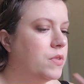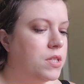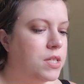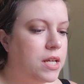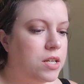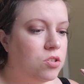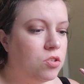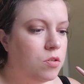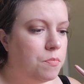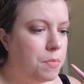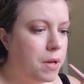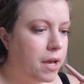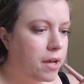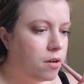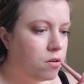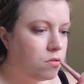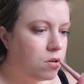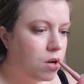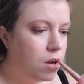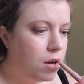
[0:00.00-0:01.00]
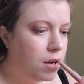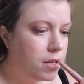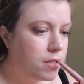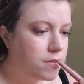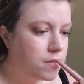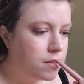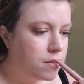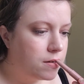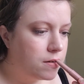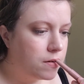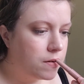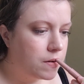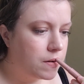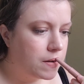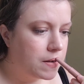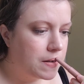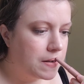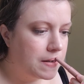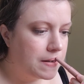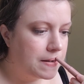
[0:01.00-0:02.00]
Is that too pale, guys? I don't
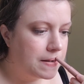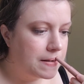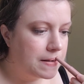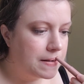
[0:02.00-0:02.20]
know.